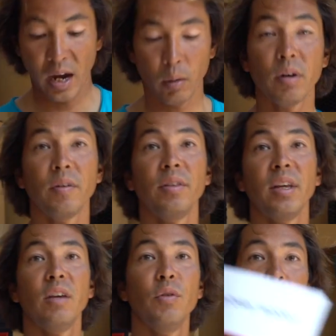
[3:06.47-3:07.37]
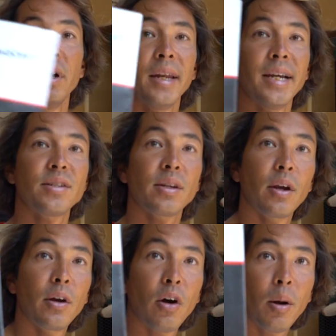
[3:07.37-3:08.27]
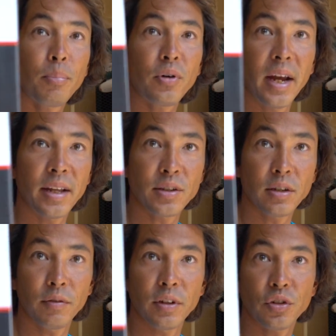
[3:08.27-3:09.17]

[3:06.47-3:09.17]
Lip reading: However, they give you a nice comprehensive